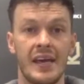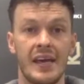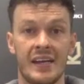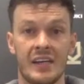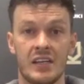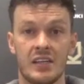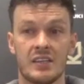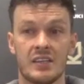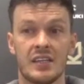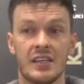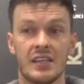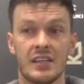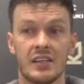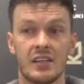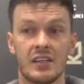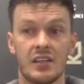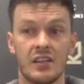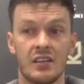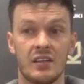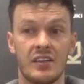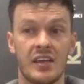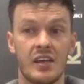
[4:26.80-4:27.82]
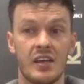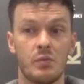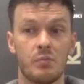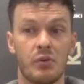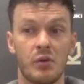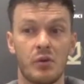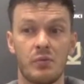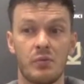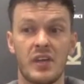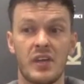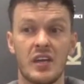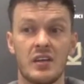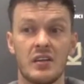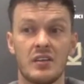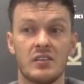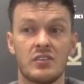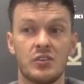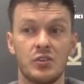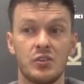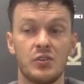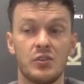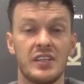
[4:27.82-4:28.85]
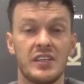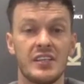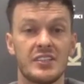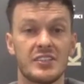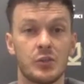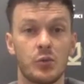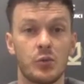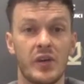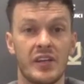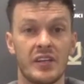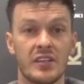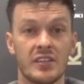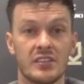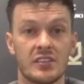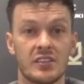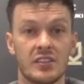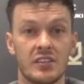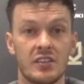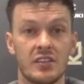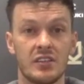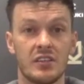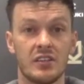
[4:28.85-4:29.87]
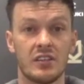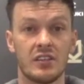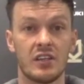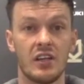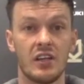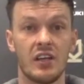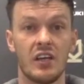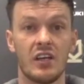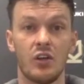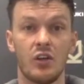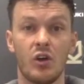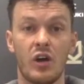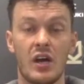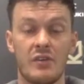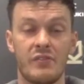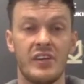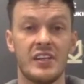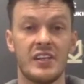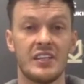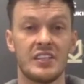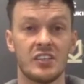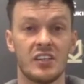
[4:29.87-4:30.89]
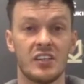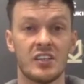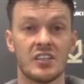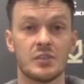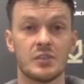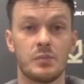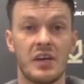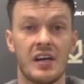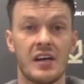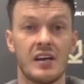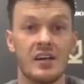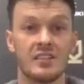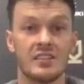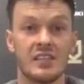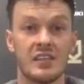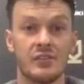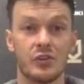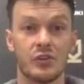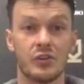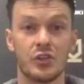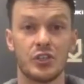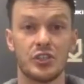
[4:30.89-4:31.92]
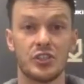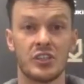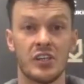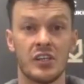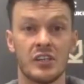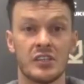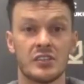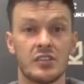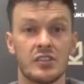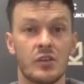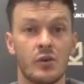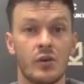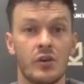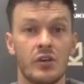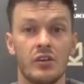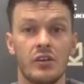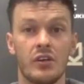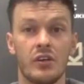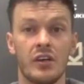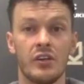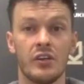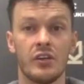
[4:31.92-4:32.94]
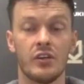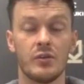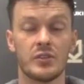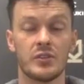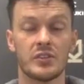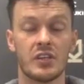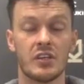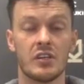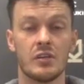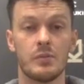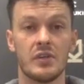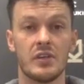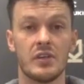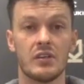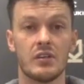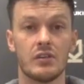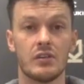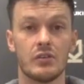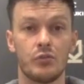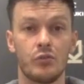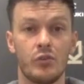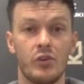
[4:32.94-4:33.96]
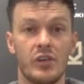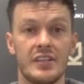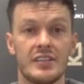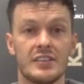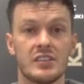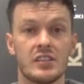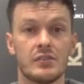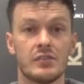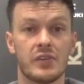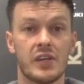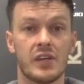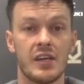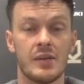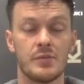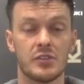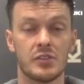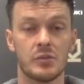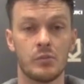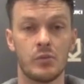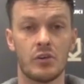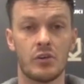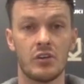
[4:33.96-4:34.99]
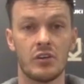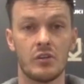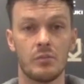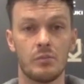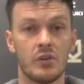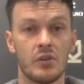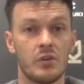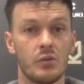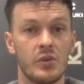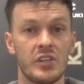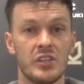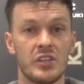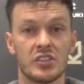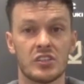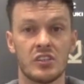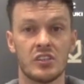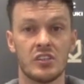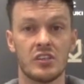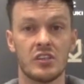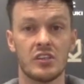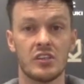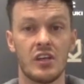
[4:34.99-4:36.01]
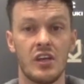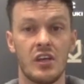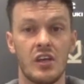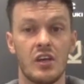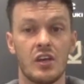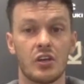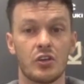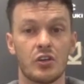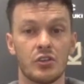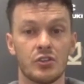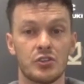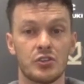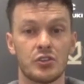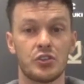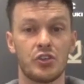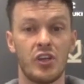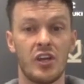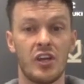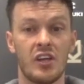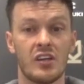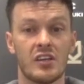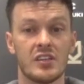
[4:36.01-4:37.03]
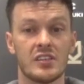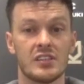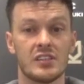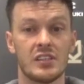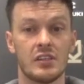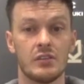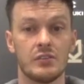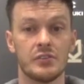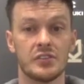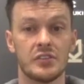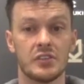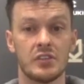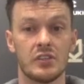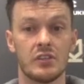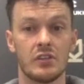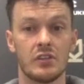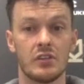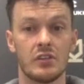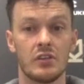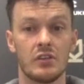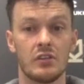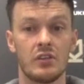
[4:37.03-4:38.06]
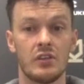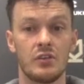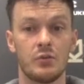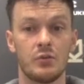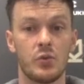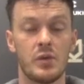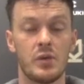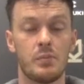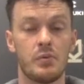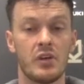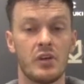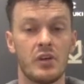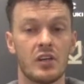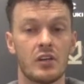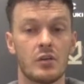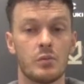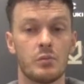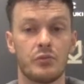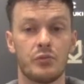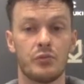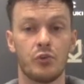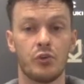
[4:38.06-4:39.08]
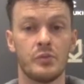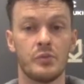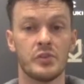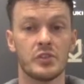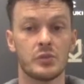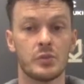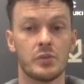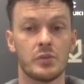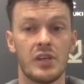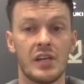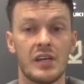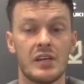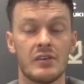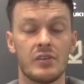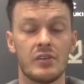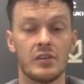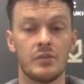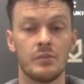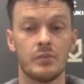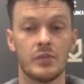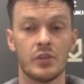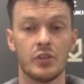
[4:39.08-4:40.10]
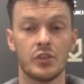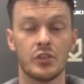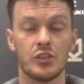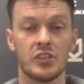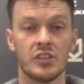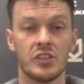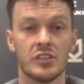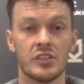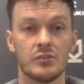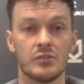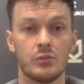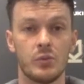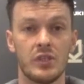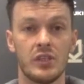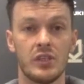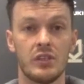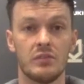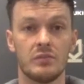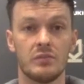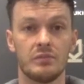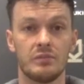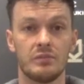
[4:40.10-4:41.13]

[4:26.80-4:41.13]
And I think they do need to win to not have any chance, but to have a good chance. So I know it's going to be a really tough game tomorrow, but we're just going to concentrate on ourselves, and if we put in a good performance, we'll have a good chance of winning.